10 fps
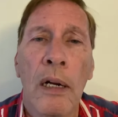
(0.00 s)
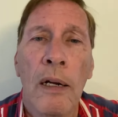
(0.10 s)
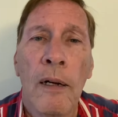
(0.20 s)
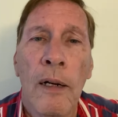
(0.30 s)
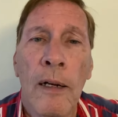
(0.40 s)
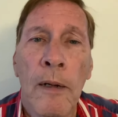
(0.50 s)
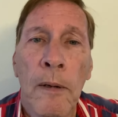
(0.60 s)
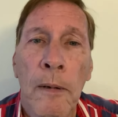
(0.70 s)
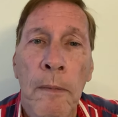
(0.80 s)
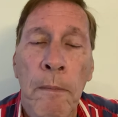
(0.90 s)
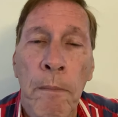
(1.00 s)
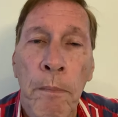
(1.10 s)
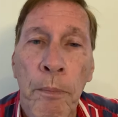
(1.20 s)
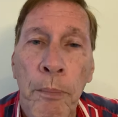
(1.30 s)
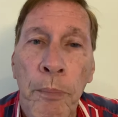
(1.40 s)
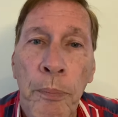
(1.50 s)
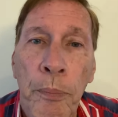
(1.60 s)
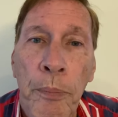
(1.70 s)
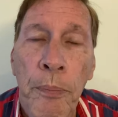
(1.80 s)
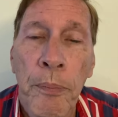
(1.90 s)

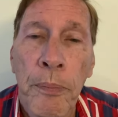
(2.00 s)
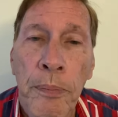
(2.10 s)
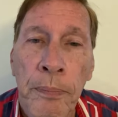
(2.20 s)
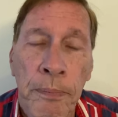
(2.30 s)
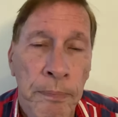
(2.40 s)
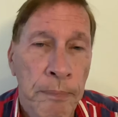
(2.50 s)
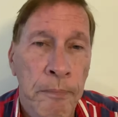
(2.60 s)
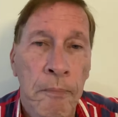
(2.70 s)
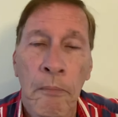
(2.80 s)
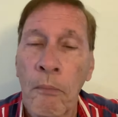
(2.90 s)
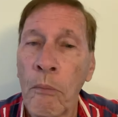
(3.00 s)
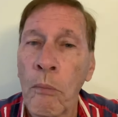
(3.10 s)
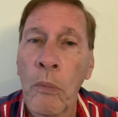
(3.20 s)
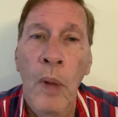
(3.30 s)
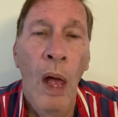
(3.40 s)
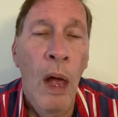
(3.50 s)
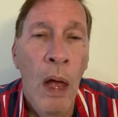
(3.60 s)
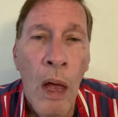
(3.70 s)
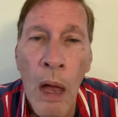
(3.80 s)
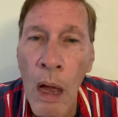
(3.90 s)

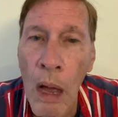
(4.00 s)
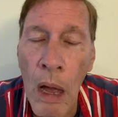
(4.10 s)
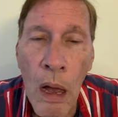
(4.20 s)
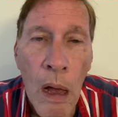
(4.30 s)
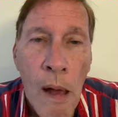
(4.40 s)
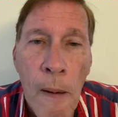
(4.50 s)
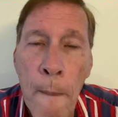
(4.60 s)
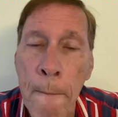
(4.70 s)
Nothing is said.